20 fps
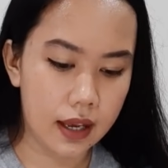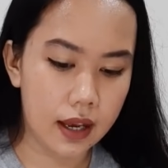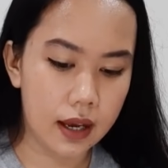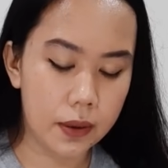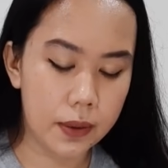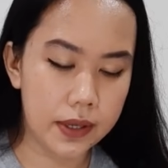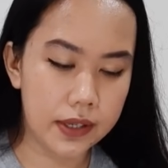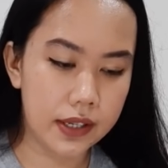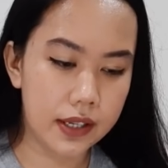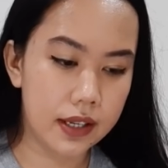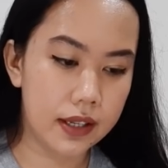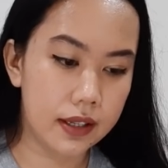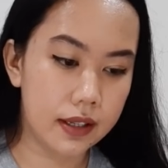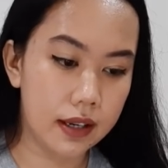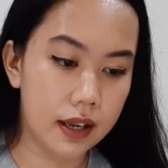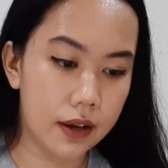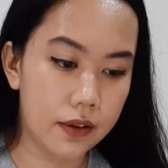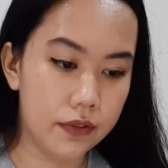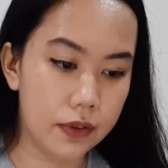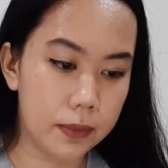How is it in the
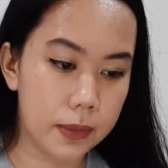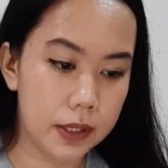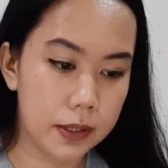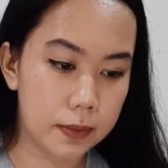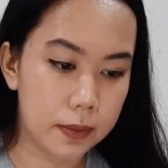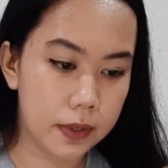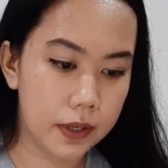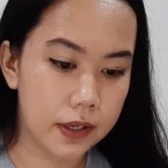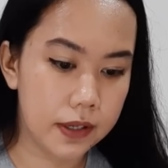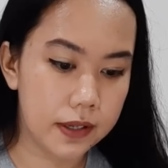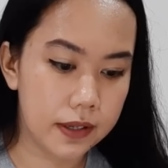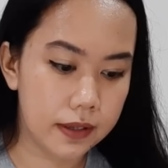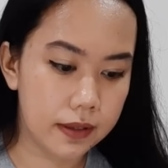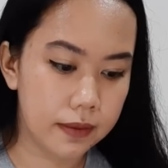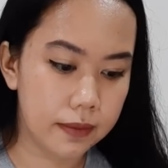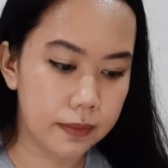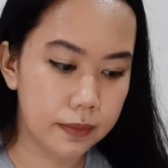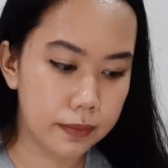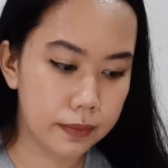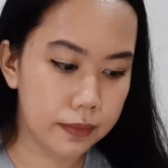now from this
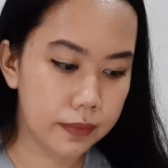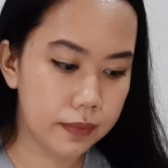person?